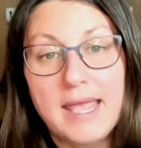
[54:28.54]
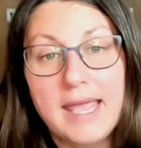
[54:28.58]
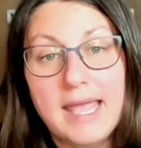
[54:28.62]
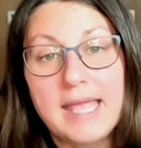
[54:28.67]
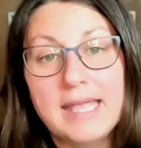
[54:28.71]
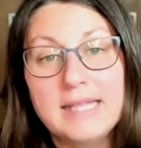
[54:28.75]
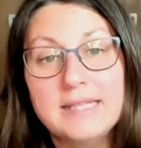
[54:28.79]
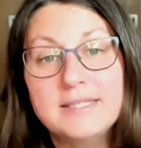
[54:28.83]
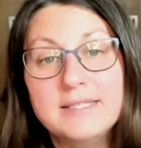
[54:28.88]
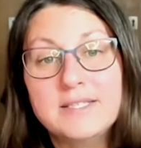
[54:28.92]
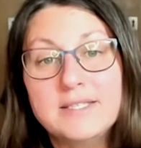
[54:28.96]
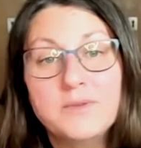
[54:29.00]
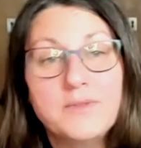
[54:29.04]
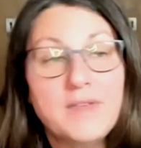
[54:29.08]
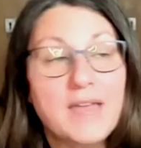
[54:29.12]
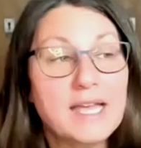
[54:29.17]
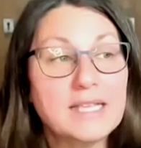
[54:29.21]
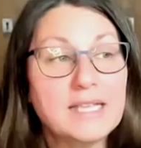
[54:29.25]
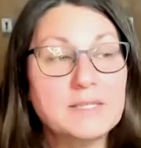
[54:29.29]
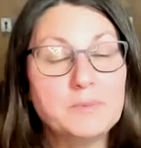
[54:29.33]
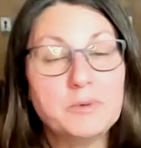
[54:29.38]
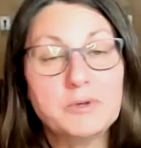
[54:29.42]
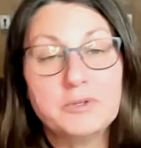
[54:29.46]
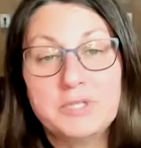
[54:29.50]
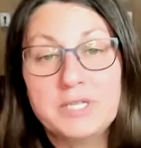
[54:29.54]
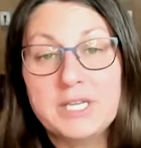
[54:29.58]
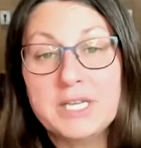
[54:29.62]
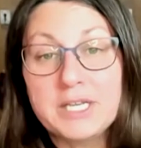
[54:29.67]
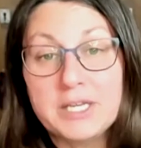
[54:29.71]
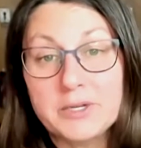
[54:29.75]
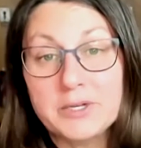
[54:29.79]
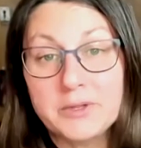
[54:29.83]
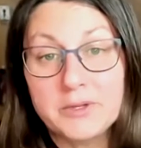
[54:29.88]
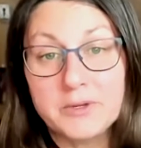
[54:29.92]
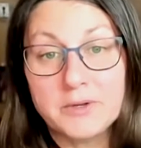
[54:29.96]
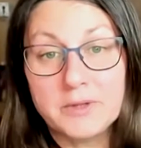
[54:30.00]
And so that's
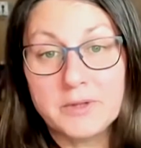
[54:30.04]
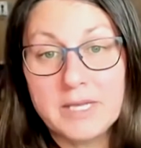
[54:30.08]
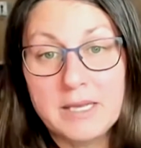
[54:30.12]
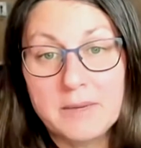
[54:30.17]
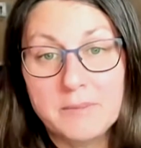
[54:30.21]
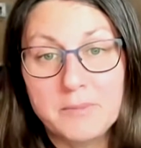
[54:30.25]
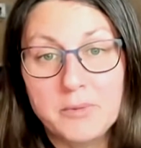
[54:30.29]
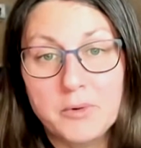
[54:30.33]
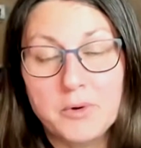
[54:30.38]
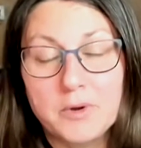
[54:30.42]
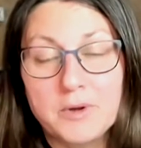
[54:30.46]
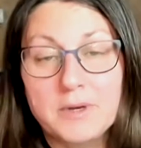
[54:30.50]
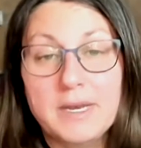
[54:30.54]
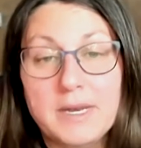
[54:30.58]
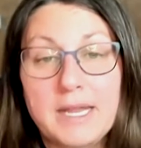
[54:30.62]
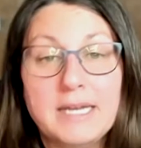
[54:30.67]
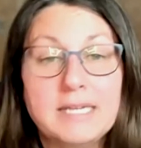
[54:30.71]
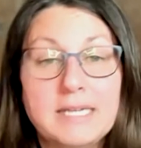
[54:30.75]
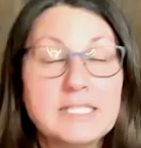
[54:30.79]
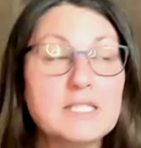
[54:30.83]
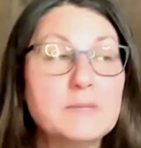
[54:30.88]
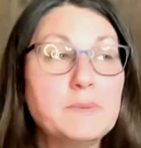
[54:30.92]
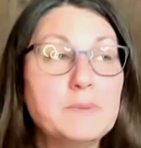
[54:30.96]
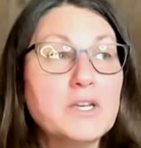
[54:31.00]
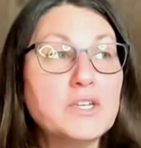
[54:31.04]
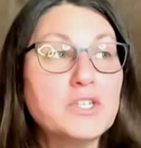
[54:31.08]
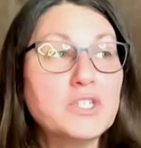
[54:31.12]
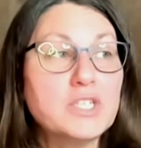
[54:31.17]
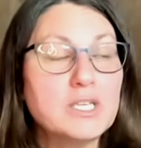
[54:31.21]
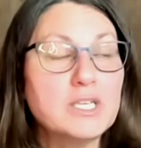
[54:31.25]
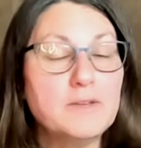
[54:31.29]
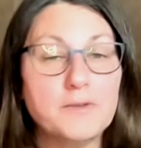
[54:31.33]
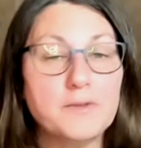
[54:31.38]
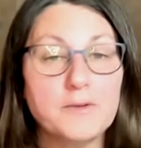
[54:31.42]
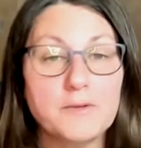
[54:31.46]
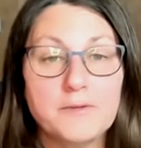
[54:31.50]
particularly important. And
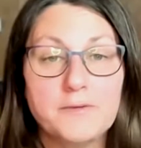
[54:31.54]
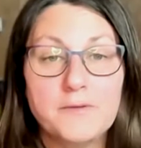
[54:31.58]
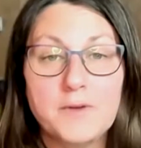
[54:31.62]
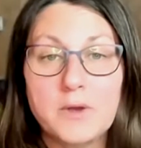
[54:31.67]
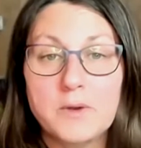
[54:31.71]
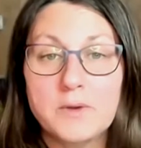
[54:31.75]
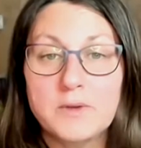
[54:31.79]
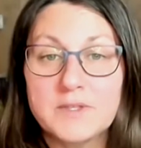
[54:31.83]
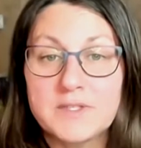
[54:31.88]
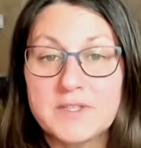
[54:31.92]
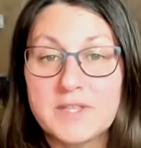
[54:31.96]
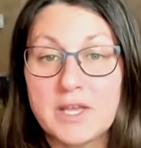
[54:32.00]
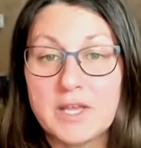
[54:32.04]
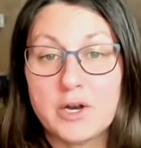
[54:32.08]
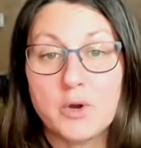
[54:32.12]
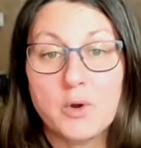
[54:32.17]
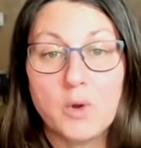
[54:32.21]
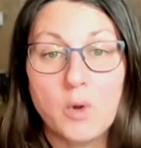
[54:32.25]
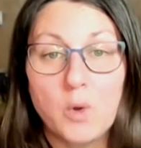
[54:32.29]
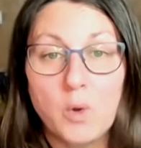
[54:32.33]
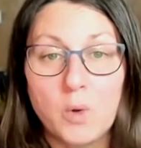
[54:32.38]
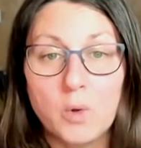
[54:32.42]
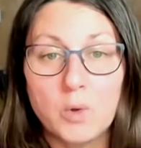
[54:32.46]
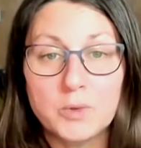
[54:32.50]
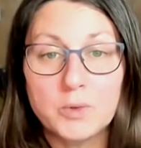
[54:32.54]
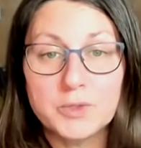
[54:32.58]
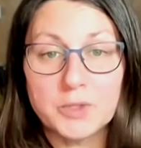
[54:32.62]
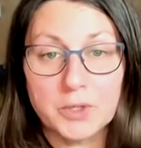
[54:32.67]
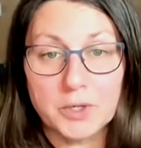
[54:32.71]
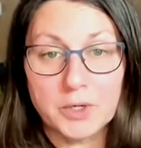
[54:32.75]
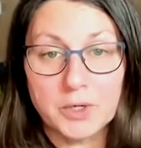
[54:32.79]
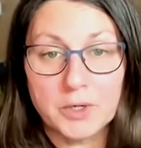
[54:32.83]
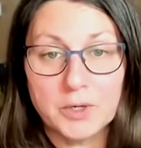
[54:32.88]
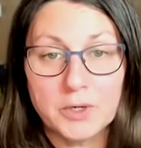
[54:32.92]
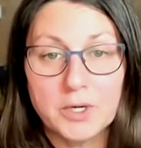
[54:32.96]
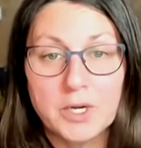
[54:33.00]
especially for folks that are
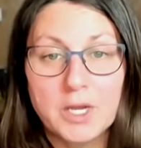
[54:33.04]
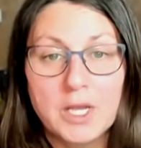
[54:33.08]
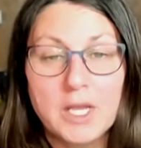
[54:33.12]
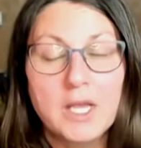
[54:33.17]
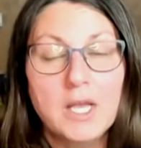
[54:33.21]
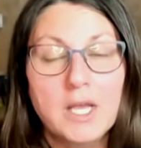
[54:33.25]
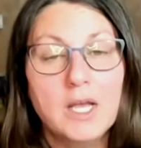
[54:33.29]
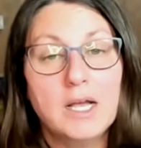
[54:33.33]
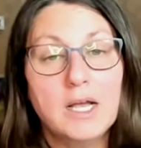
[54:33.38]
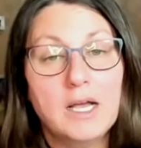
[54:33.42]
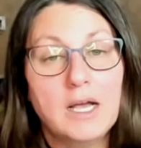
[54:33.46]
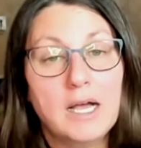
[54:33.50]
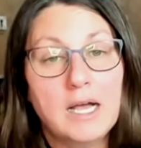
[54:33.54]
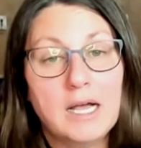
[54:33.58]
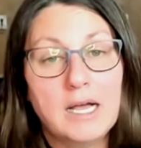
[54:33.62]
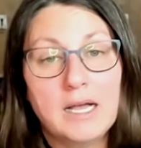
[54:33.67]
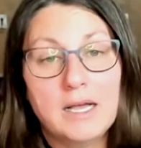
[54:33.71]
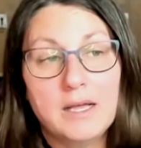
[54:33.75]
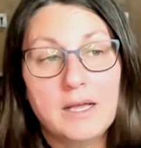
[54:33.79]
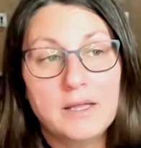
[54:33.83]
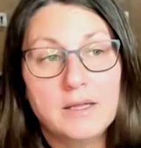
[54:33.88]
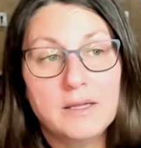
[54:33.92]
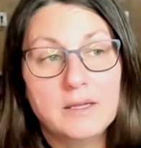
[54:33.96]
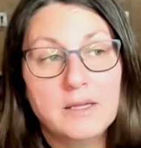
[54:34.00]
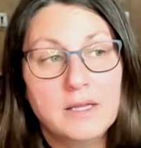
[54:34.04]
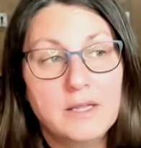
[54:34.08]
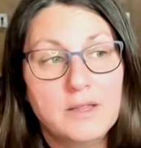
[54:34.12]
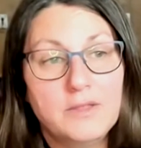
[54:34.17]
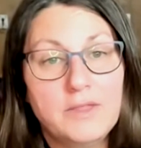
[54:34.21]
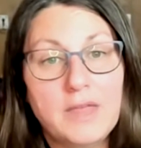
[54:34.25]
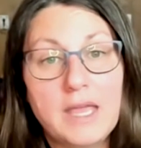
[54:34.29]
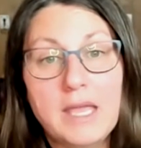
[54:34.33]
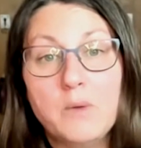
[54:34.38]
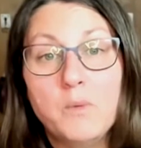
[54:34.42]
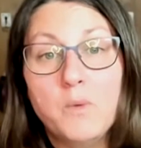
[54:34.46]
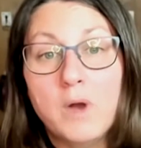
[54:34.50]
older,
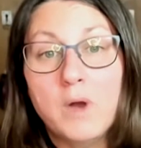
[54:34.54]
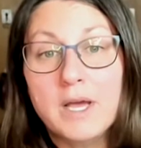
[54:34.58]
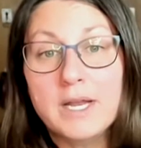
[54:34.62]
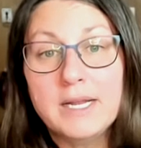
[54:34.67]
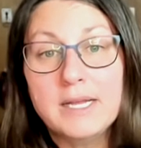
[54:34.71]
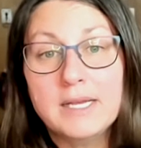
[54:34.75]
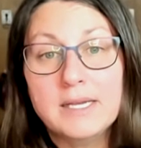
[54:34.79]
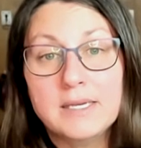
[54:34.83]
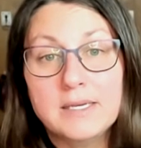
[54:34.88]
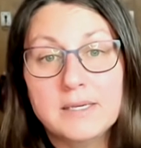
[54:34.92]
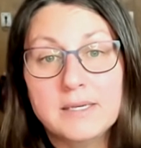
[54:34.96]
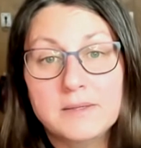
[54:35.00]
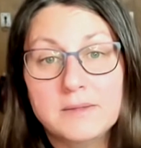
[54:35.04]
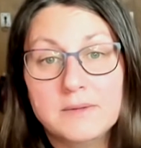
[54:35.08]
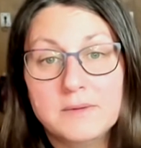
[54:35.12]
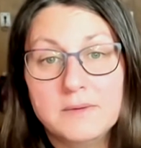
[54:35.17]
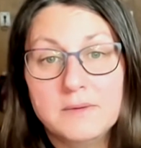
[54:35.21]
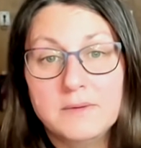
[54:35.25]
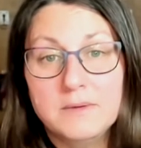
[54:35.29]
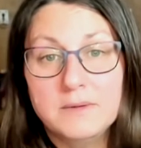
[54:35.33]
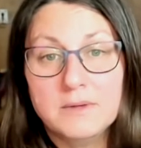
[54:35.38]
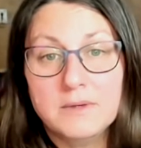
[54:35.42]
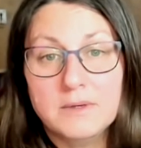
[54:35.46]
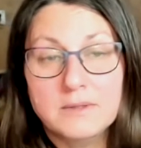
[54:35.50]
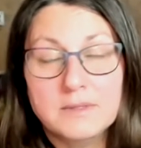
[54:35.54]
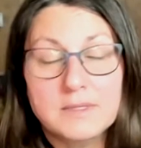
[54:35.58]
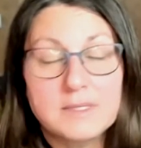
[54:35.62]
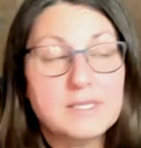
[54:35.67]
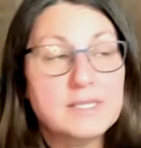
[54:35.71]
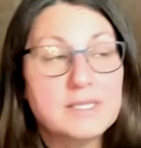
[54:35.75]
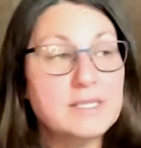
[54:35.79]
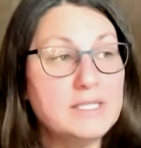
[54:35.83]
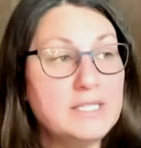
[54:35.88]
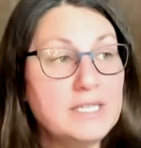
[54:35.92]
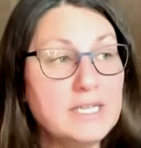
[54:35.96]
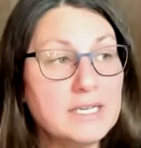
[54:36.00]
they want to
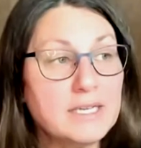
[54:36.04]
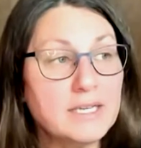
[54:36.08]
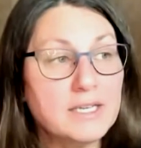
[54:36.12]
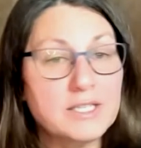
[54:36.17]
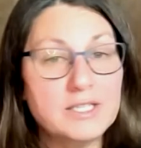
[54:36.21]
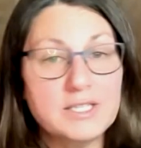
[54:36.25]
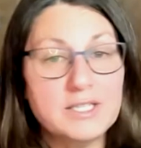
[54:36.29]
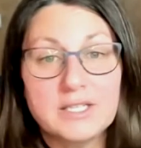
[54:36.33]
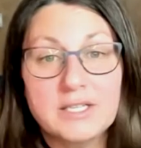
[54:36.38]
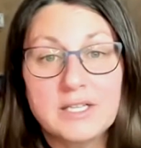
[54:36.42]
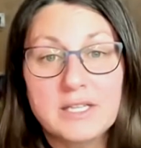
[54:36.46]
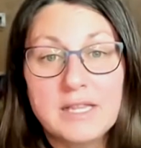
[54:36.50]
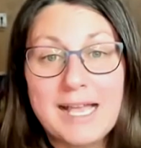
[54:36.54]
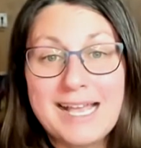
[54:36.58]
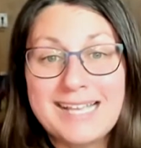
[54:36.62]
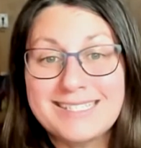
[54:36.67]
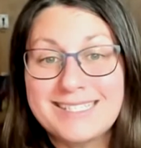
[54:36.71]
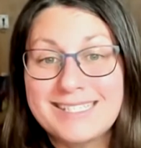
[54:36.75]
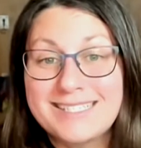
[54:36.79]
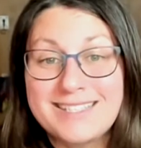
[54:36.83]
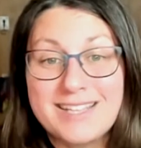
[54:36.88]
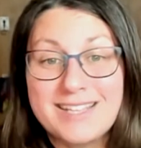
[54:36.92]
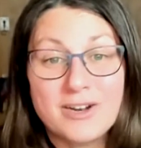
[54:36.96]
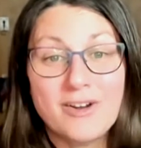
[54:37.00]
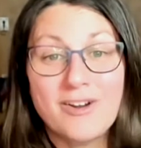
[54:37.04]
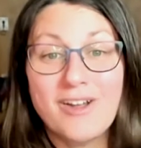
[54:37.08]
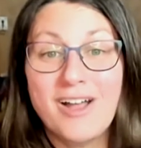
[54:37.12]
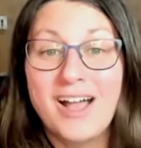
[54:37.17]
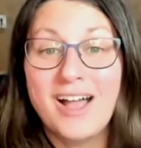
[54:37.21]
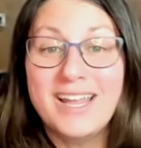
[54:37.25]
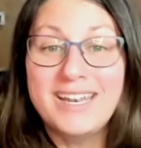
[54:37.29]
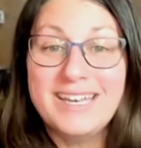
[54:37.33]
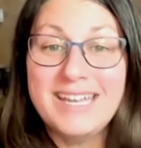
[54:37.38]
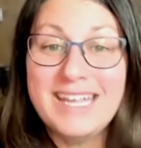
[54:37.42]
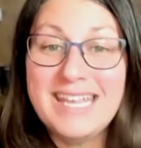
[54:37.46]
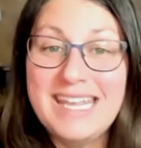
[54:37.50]
stick to classes that are
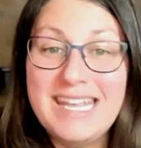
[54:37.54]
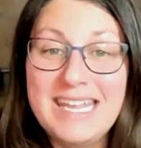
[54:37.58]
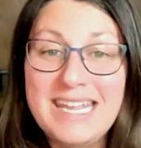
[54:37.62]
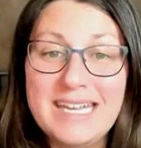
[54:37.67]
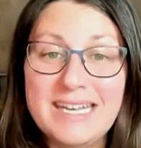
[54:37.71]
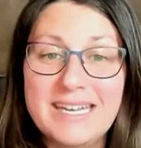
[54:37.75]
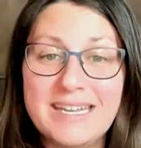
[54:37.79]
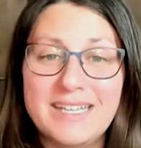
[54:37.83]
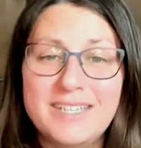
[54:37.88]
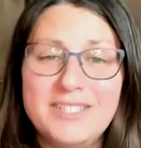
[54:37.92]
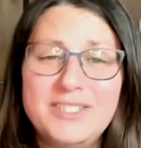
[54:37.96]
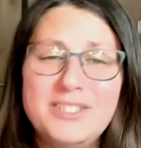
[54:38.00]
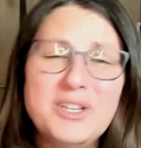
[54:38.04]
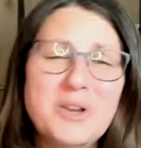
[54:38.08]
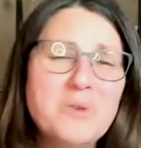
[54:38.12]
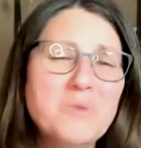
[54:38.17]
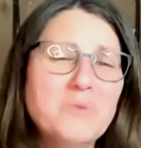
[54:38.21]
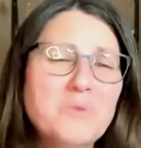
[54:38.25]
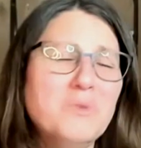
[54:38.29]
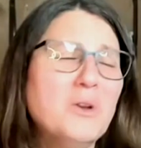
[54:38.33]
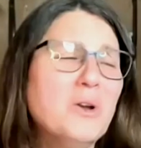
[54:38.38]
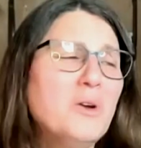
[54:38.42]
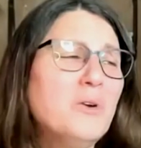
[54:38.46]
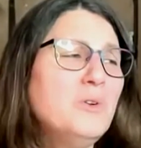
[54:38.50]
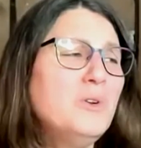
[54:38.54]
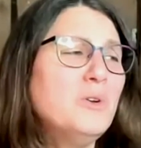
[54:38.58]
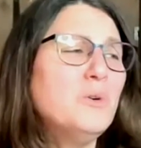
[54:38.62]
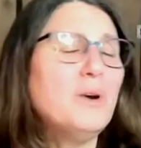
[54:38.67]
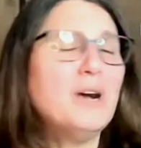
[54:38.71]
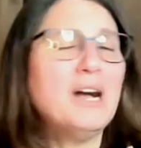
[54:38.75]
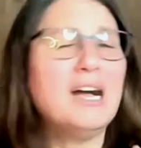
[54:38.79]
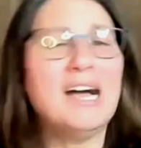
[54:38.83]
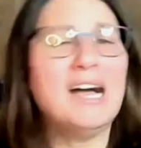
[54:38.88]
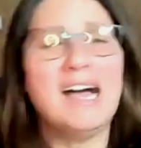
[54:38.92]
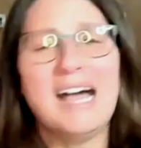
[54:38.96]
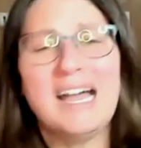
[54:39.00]
unheated. Don't go to
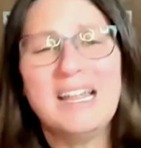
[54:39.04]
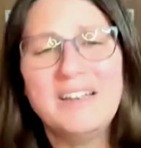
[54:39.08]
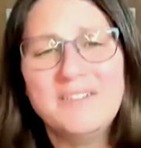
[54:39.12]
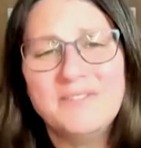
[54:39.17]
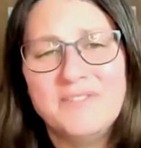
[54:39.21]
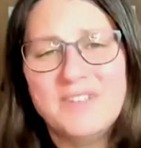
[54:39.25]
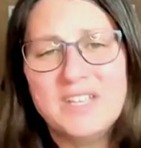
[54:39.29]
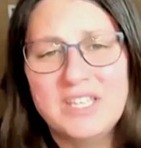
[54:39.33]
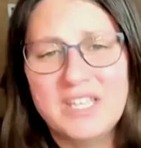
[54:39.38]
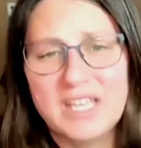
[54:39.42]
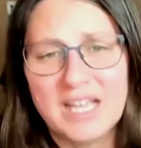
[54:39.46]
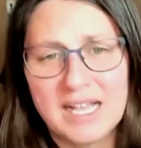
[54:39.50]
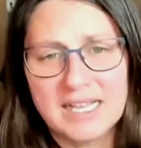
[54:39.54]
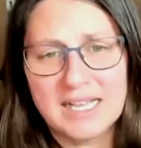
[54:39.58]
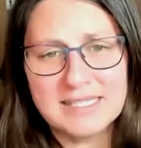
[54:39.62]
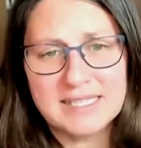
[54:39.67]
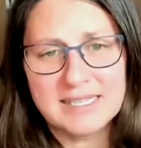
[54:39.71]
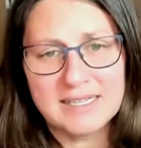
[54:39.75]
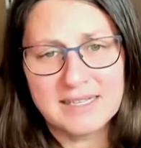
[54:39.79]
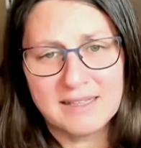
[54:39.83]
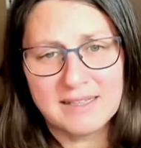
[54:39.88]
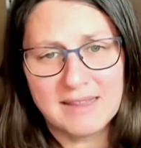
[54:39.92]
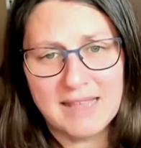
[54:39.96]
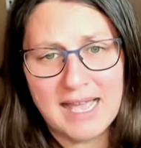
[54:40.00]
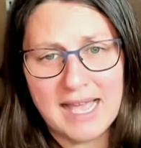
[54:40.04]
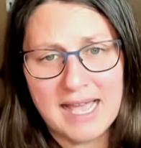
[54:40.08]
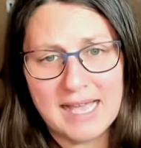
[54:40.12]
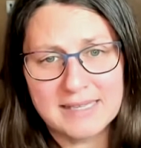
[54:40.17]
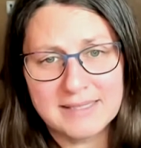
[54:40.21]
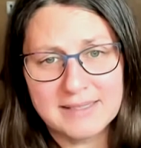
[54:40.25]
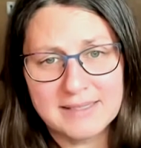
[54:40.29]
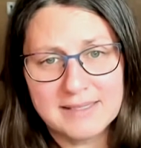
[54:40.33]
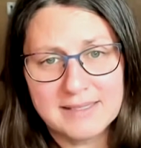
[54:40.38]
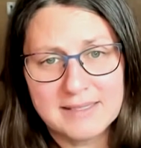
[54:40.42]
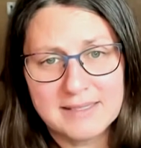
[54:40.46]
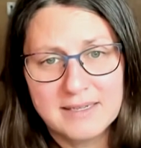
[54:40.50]
a hot vinyasa
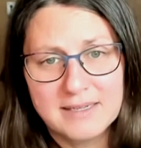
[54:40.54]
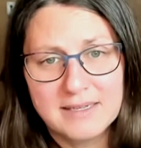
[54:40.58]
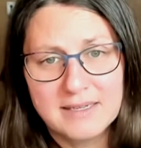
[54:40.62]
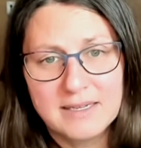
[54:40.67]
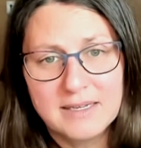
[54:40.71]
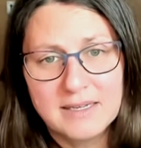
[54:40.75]
class.